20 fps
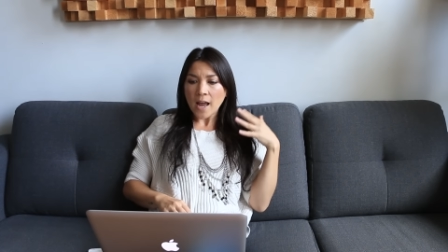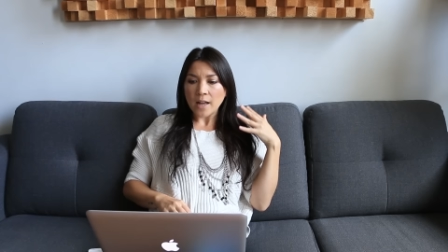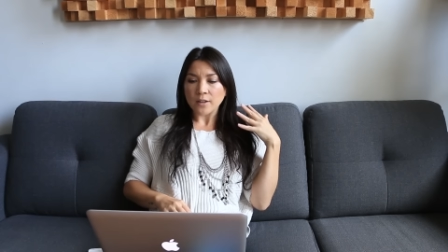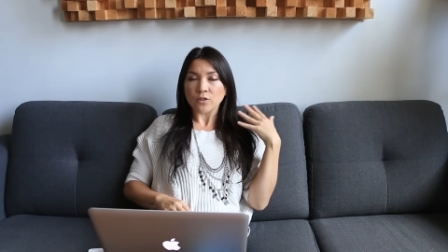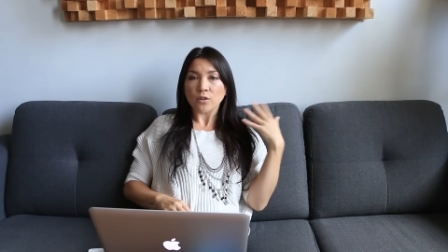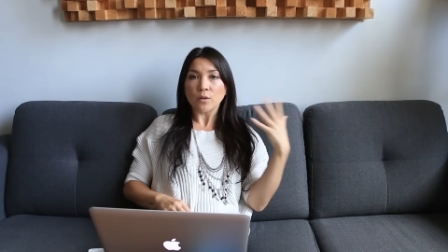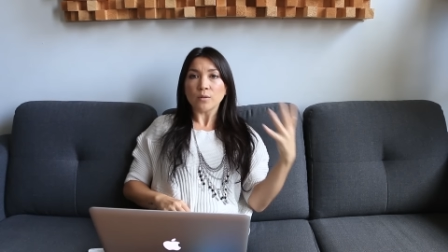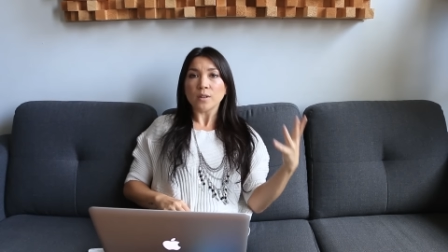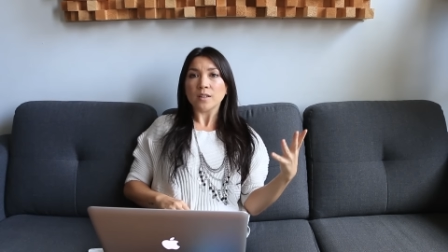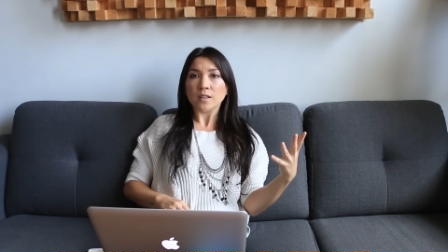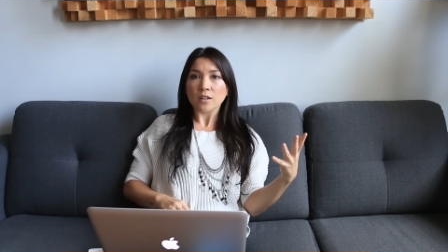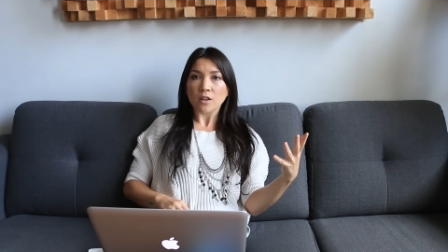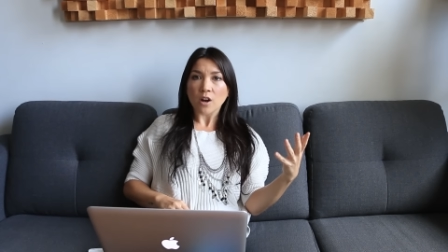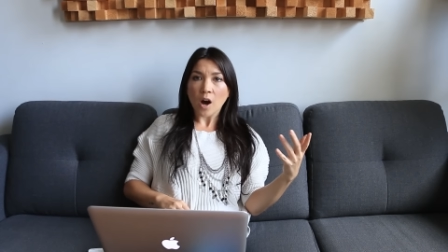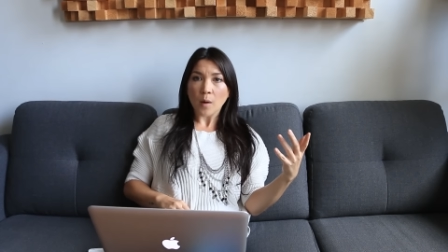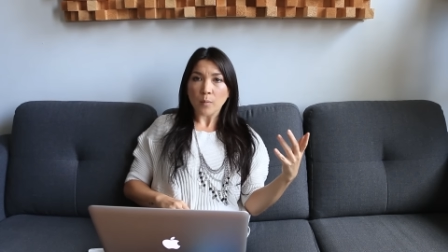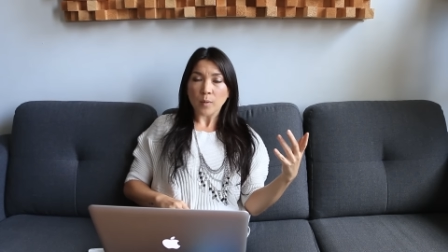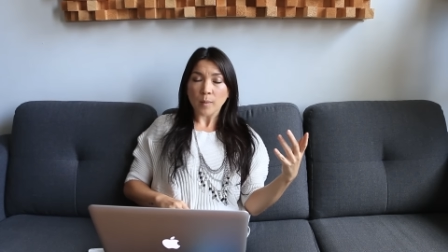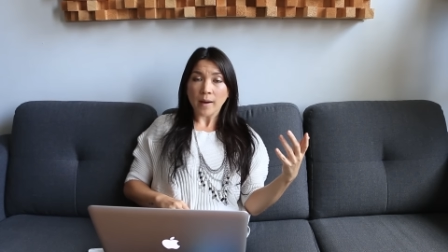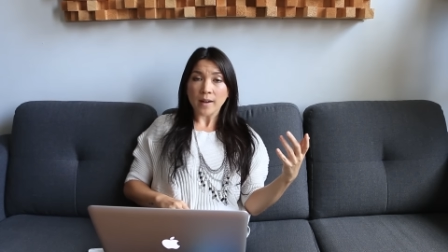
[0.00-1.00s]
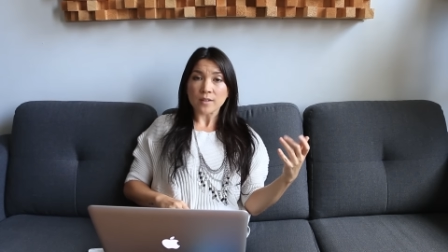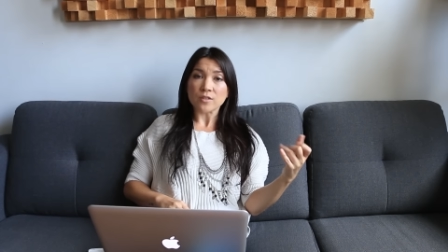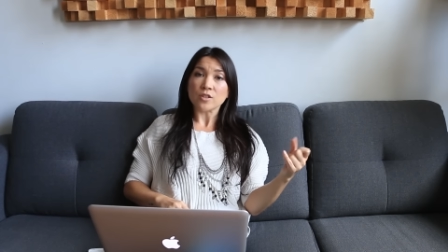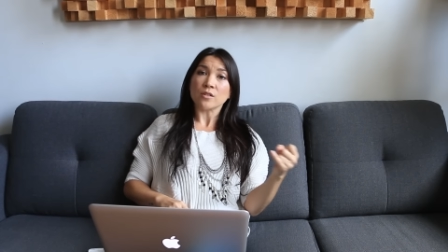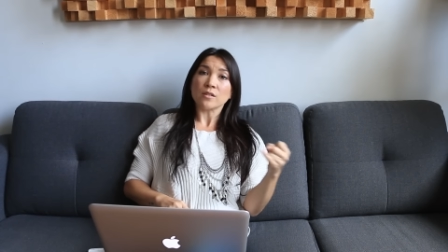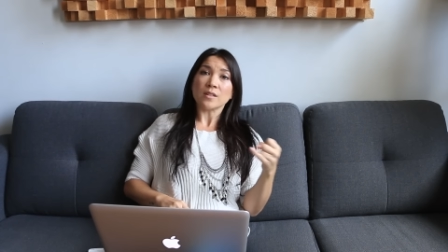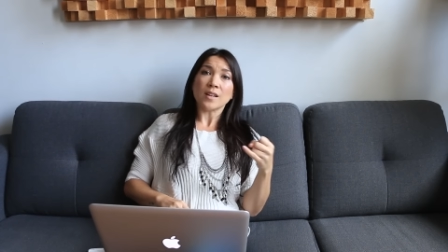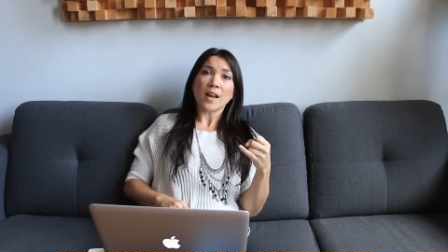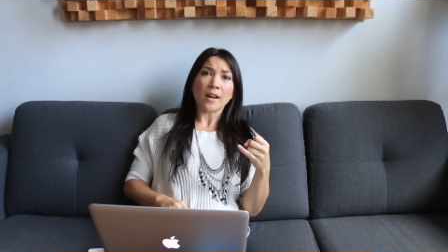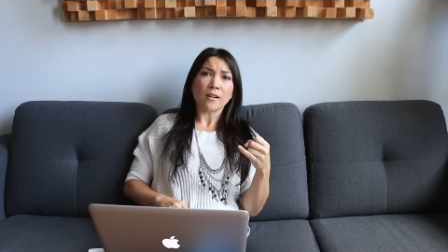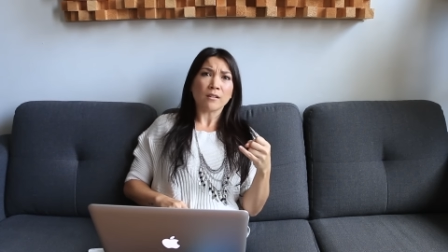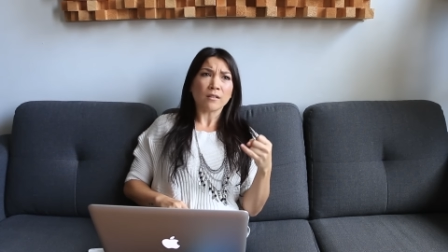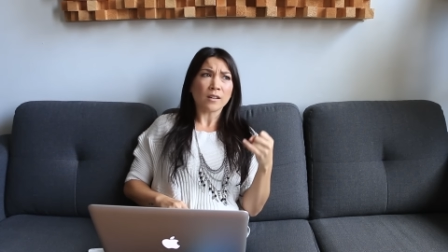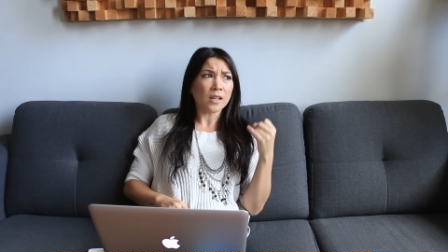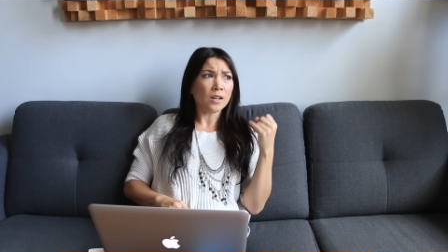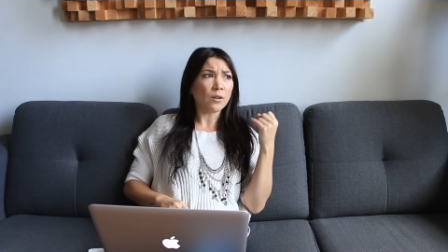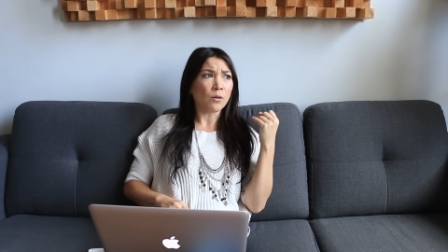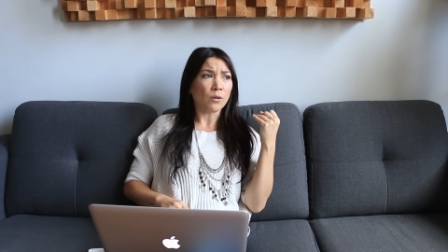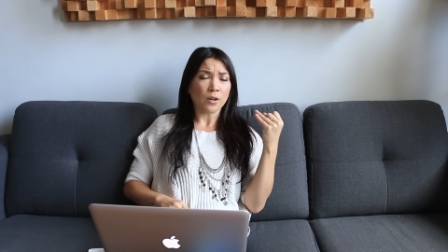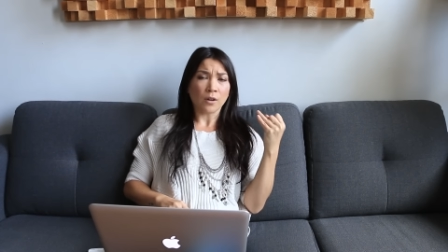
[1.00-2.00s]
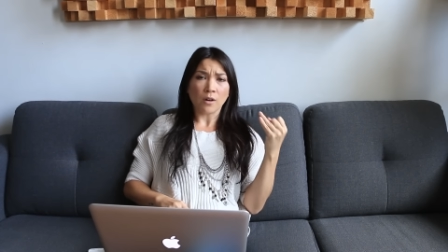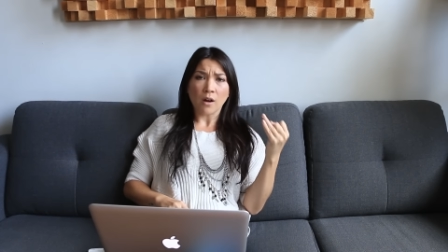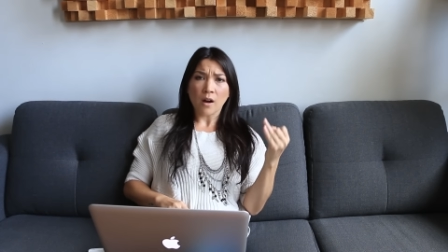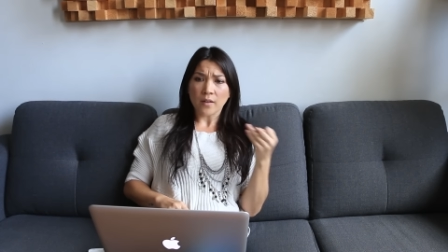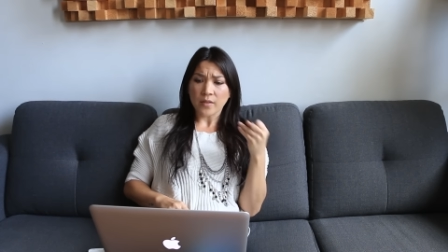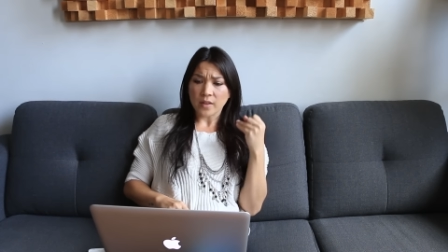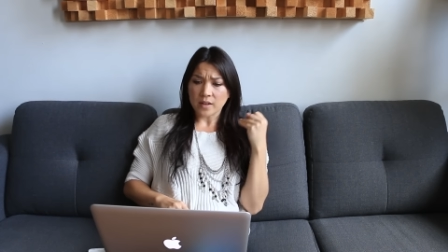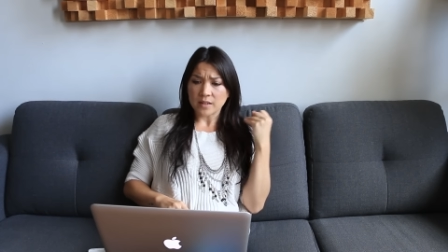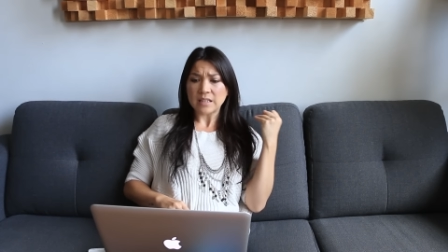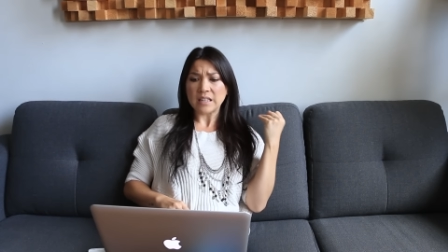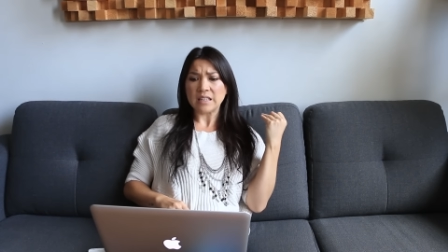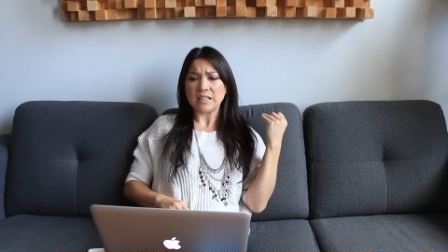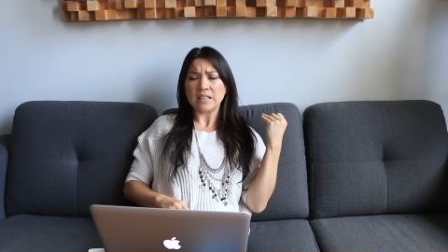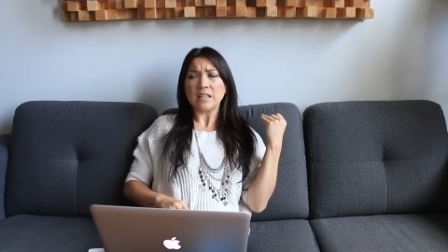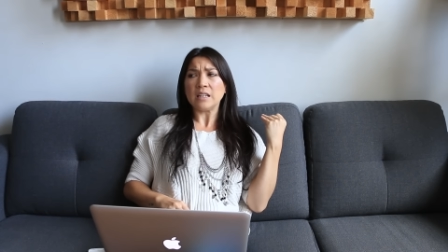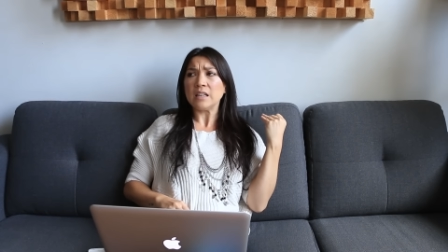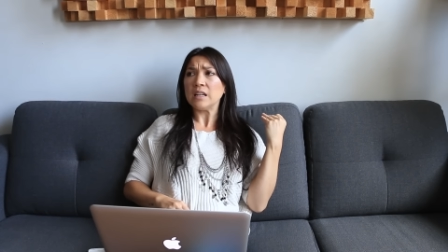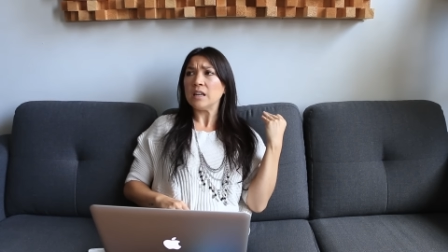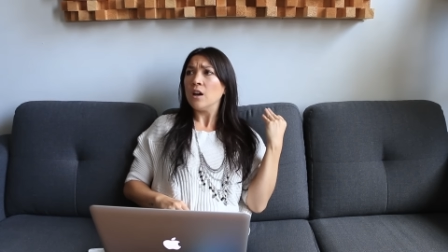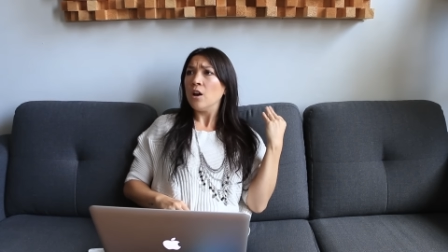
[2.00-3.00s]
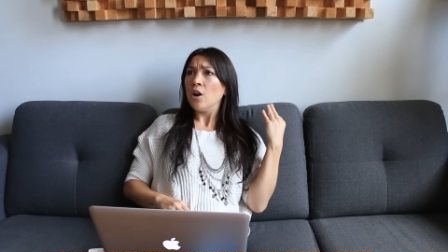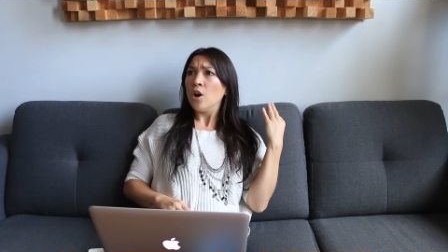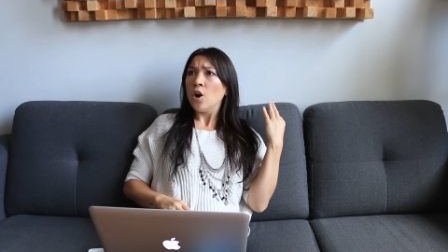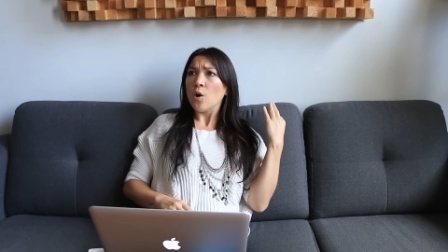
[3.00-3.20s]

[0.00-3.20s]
and you don't need to compromise your integrity or your authenticity